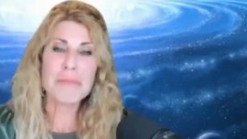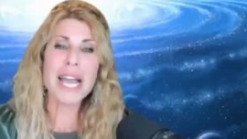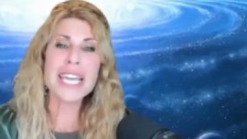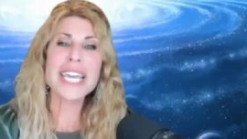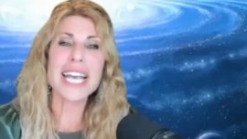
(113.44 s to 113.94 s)

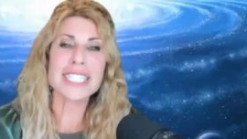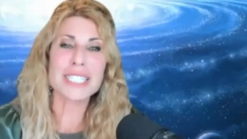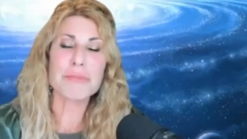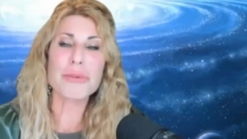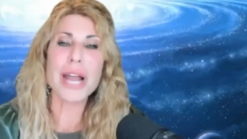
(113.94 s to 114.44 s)
My
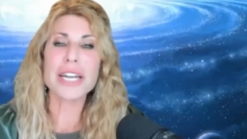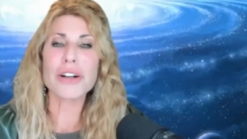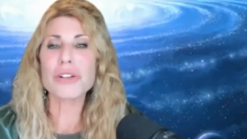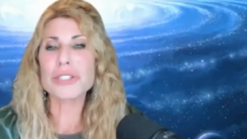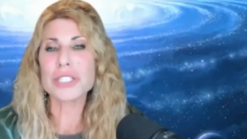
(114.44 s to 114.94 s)
guest, Brad
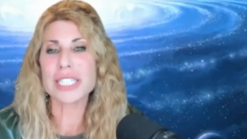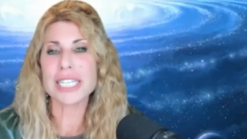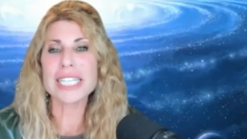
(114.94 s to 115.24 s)
Olsen,